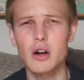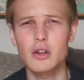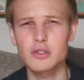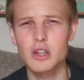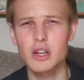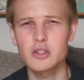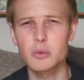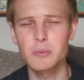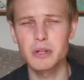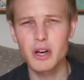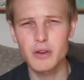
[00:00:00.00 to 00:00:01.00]
slides we'll
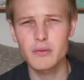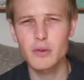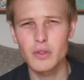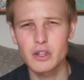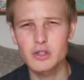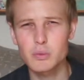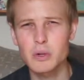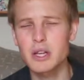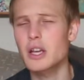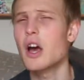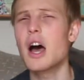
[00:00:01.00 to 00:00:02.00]
be going for this
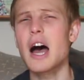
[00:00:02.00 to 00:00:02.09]
week.